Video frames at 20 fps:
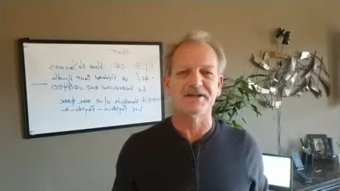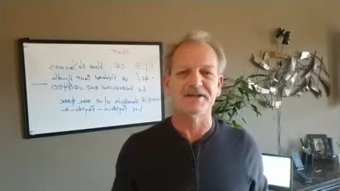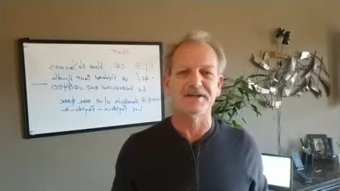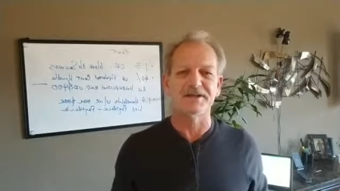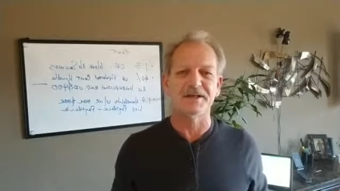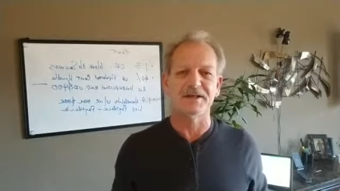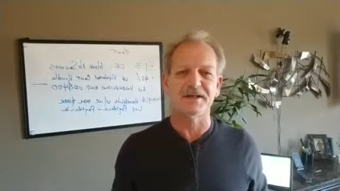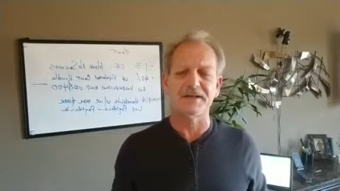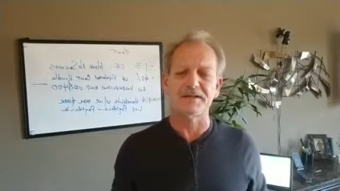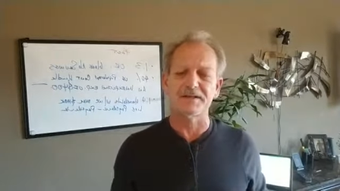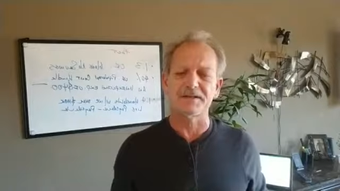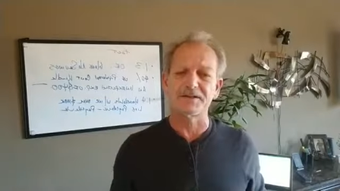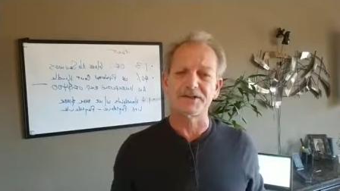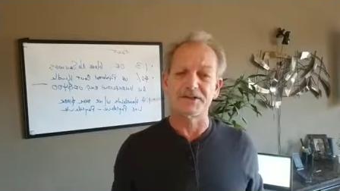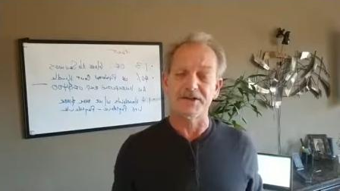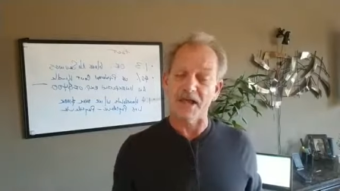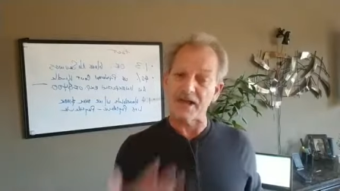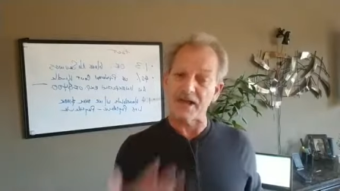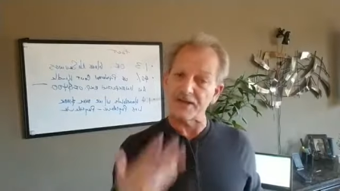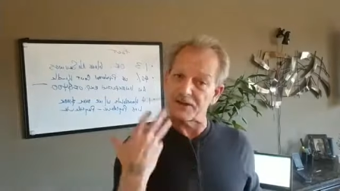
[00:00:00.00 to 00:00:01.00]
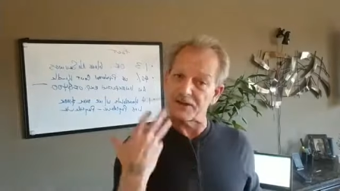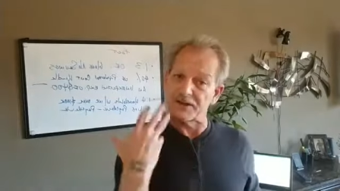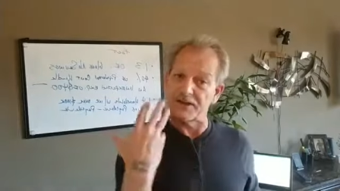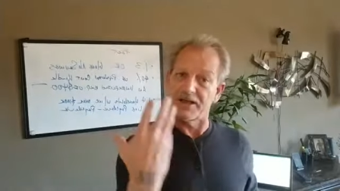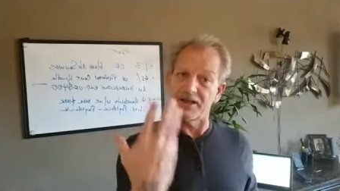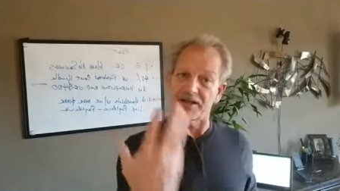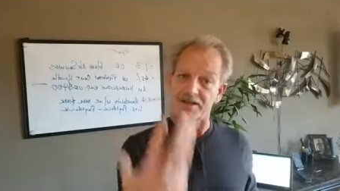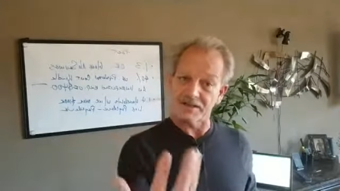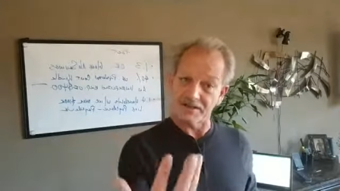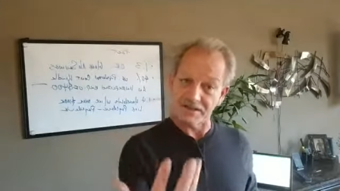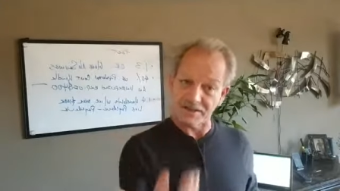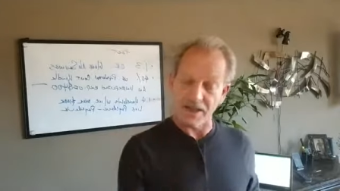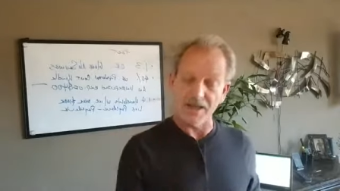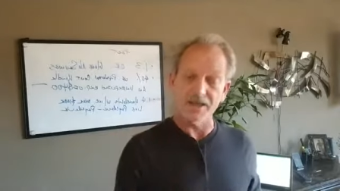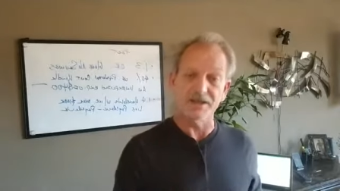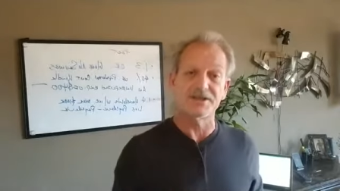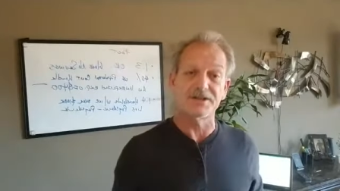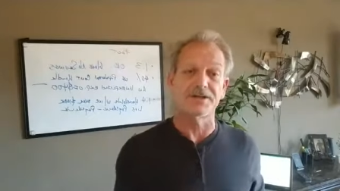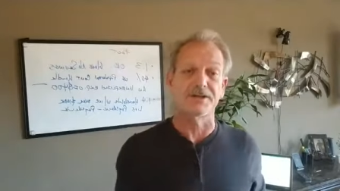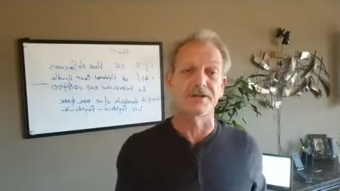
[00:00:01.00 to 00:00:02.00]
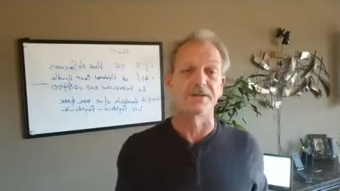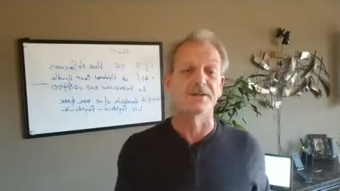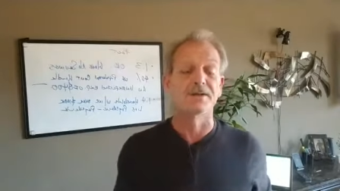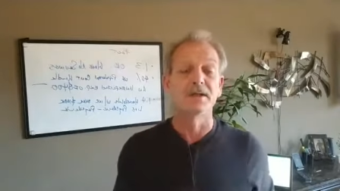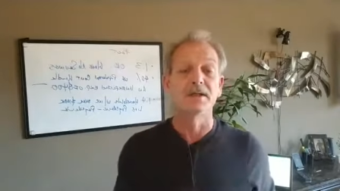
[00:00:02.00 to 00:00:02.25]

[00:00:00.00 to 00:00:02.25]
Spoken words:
like that. This should actually excite you